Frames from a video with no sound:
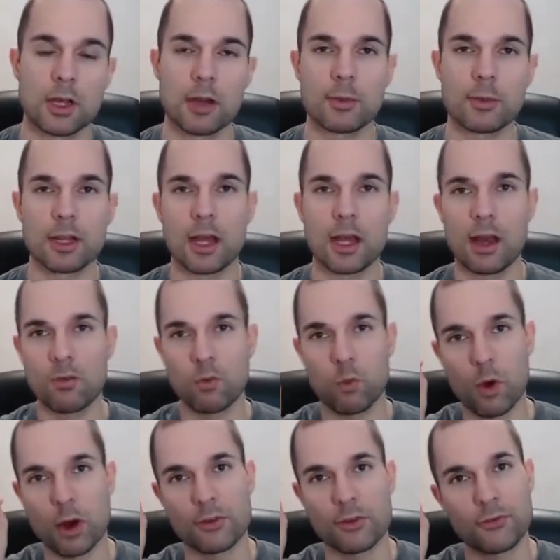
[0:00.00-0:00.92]
I'm going to
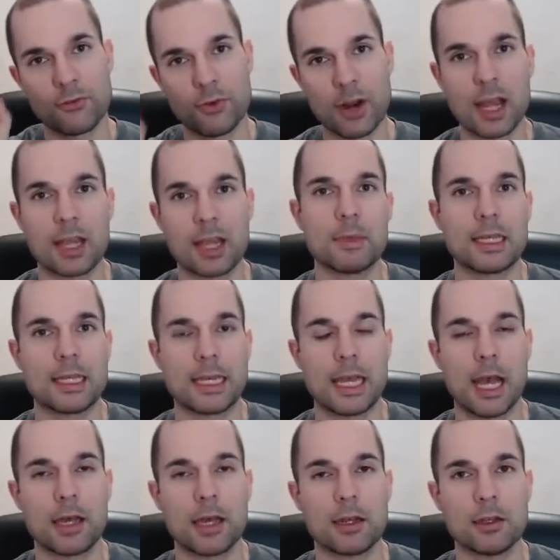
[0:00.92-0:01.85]
have 1 fragment
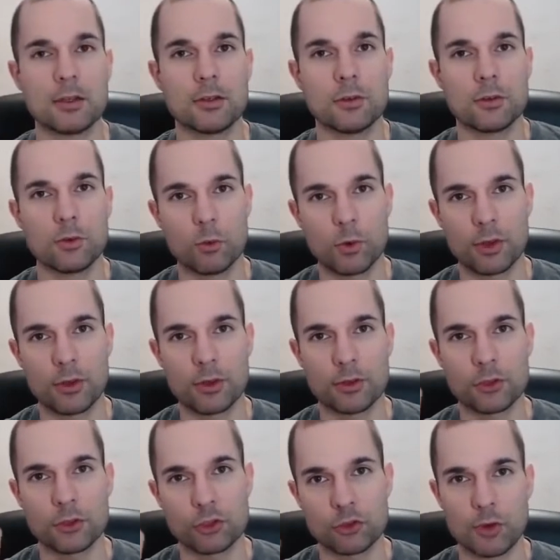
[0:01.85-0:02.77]
cannon
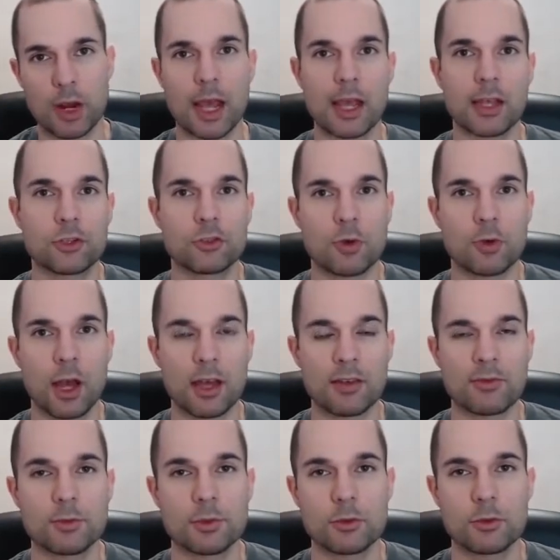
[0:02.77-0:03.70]
with drag
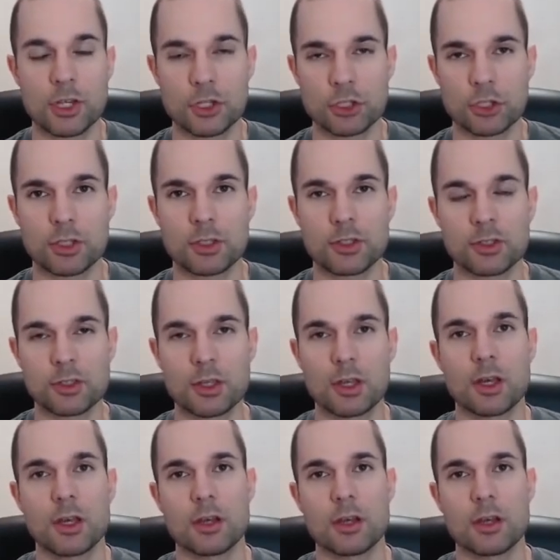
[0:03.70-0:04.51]
drive munitions.